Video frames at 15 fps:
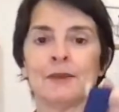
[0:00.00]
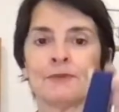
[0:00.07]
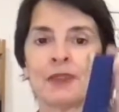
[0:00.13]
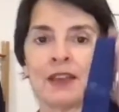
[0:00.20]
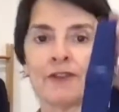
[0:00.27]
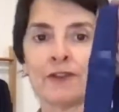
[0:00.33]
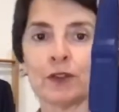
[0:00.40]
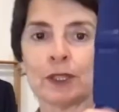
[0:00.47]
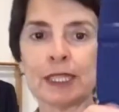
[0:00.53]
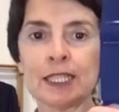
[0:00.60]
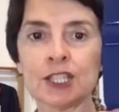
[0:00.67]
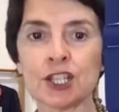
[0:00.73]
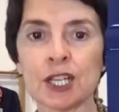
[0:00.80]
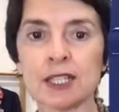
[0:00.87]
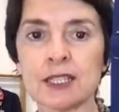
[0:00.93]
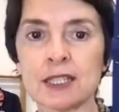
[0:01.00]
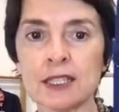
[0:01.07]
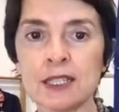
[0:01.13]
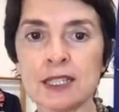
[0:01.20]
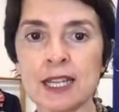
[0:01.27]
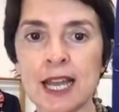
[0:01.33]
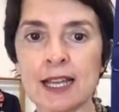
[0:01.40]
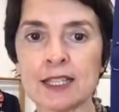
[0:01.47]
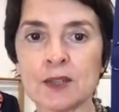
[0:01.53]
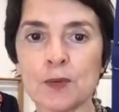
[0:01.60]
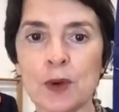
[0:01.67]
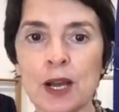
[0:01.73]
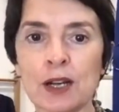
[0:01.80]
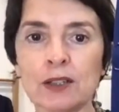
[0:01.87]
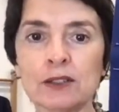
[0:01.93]
They're fully adjusted as
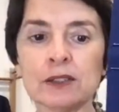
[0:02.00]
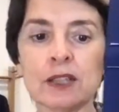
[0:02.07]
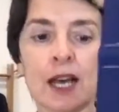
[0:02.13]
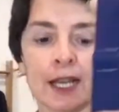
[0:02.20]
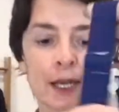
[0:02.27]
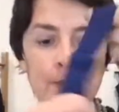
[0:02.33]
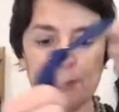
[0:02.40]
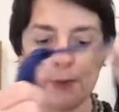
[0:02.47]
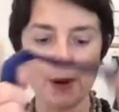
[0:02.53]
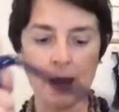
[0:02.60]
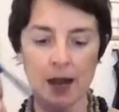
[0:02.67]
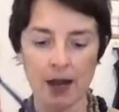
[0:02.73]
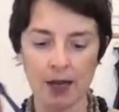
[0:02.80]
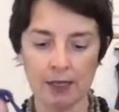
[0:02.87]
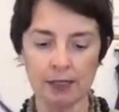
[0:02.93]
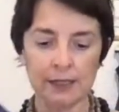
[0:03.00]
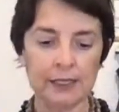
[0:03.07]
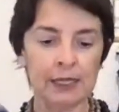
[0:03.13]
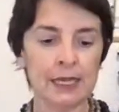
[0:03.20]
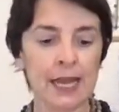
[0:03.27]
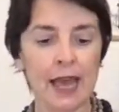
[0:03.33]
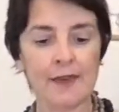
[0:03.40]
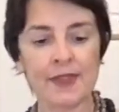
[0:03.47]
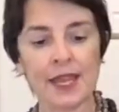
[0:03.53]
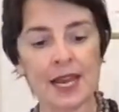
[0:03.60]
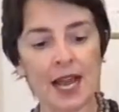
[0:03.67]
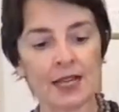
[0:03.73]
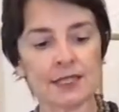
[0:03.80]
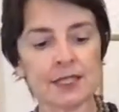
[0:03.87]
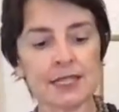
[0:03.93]
well, like a bra. And then
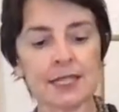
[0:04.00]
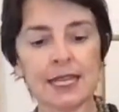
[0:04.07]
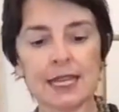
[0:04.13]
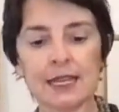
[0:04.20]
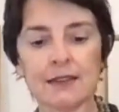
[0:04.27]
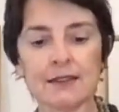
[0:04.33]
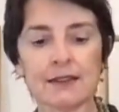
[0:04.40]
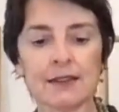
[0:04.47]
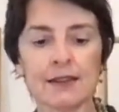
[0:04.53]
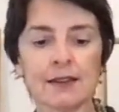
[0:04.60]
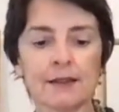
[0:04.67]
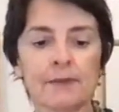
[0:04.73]
underneath,